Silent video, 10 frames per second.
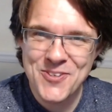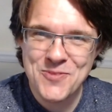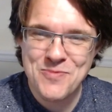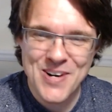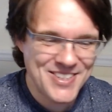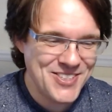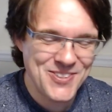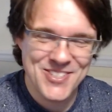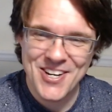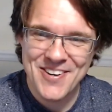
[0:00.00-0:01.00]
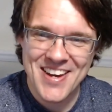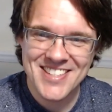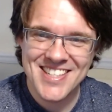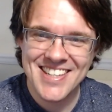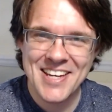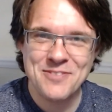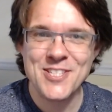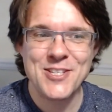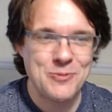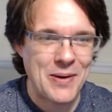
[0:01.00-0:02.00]
brand new Atari ST
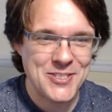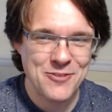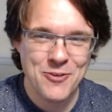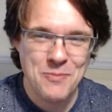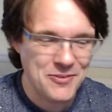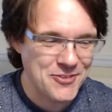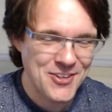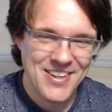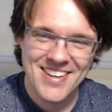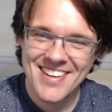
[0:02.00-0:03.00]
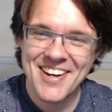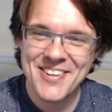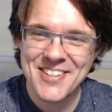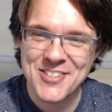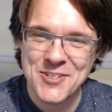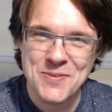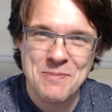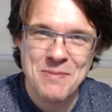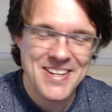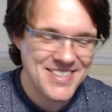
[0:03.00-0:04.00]
games in the space of a month. Hey, that's going to be
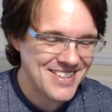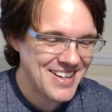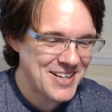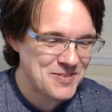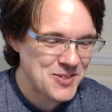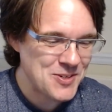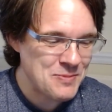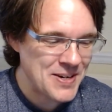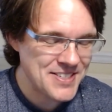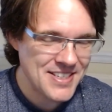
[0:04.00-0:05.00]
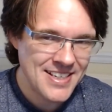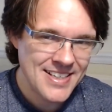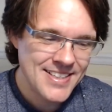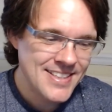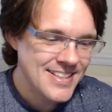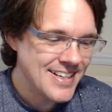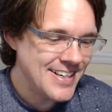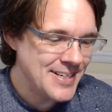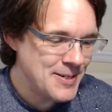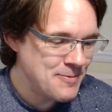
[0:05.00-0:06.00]
amazing. Absolutely amazing.
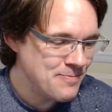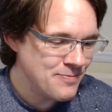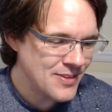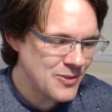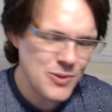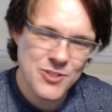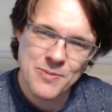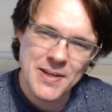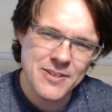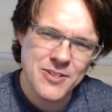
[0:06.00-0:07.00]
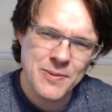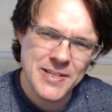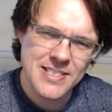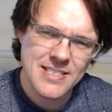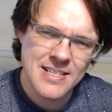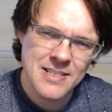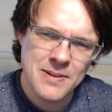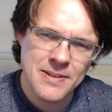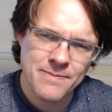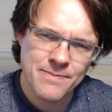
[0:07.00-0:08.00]
There was something else I wanted to say as
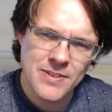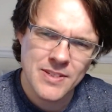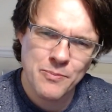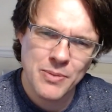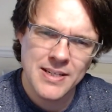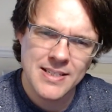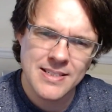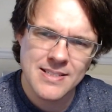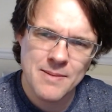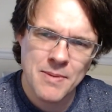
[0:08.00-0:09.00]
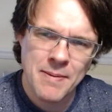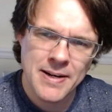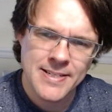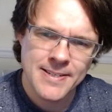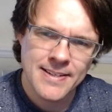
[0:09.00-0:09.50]
well. It's completely slipped my mind.